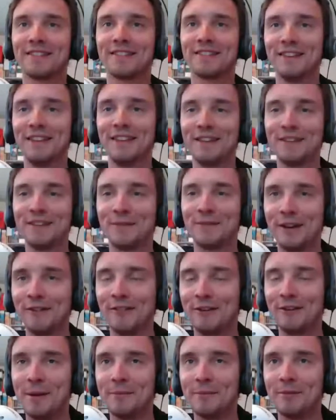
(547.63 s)
The last video
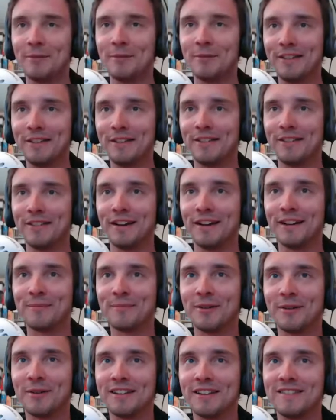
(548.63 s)
I remember is the ice
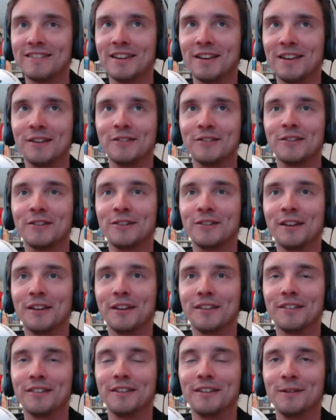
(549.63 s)
bucket challenges you
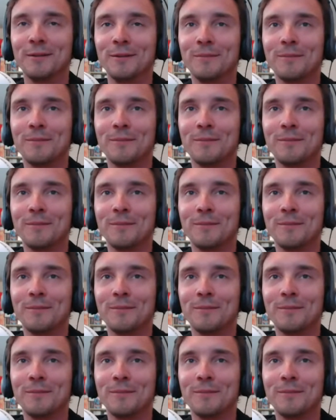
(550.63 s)
guys did.